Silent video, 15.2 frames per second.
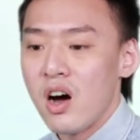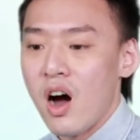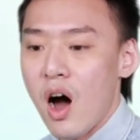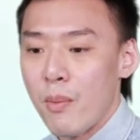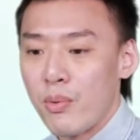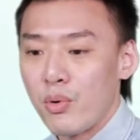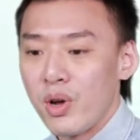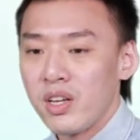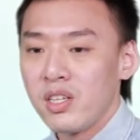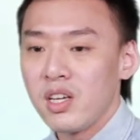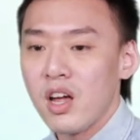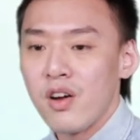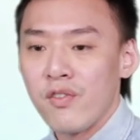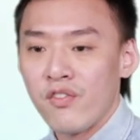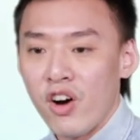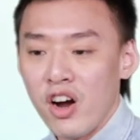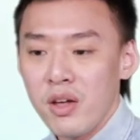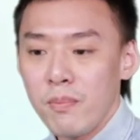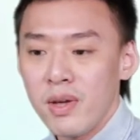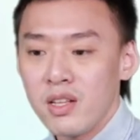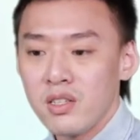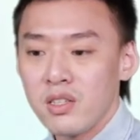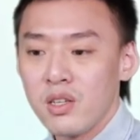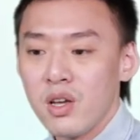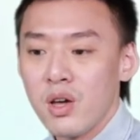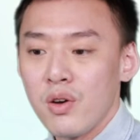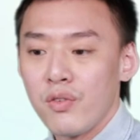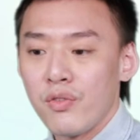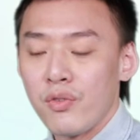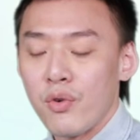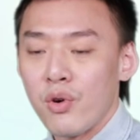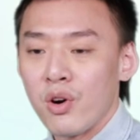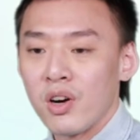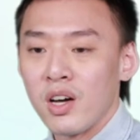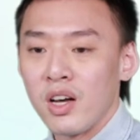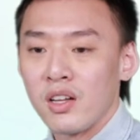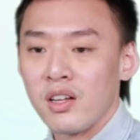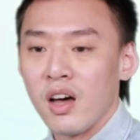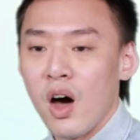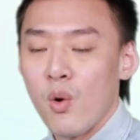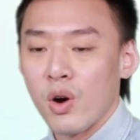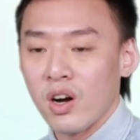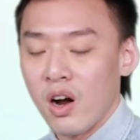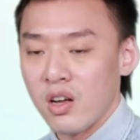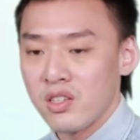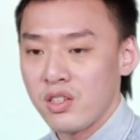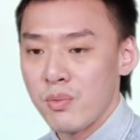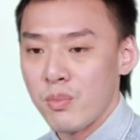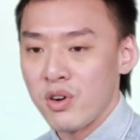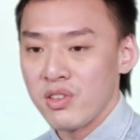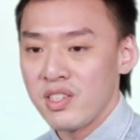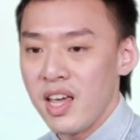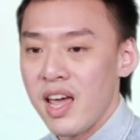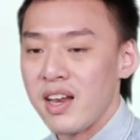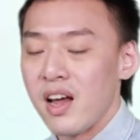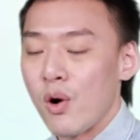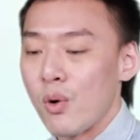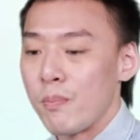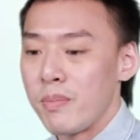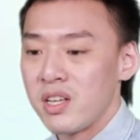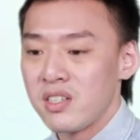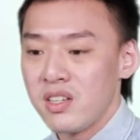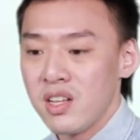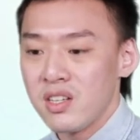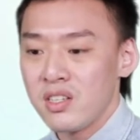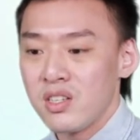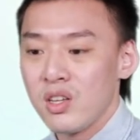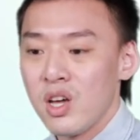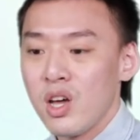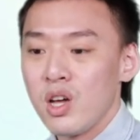operating environment for our customers and our business